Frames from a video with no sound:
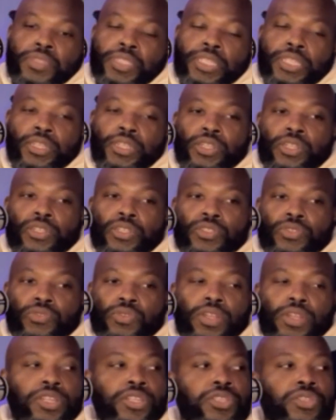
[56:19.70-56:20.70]
They're
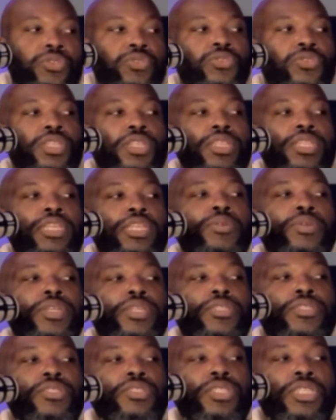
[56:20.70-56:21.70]
trying to use
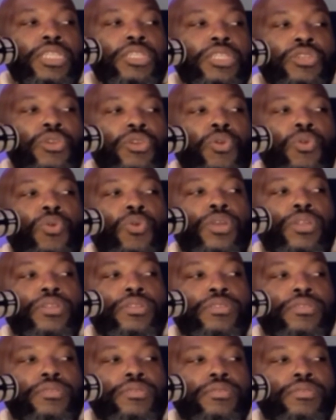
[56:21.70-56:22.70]
lyrics in court,
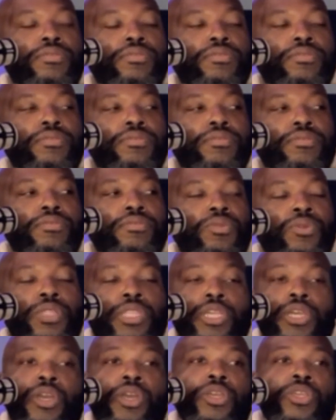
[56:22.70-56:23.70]
or
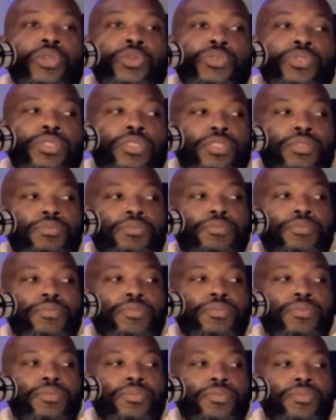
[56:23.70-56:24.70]
they are using them,
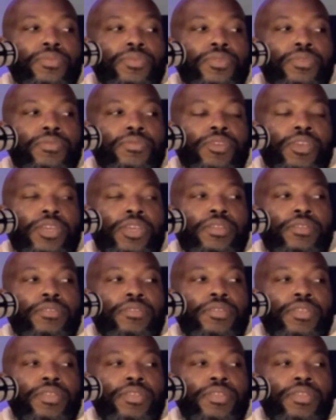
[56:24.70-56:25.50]
right?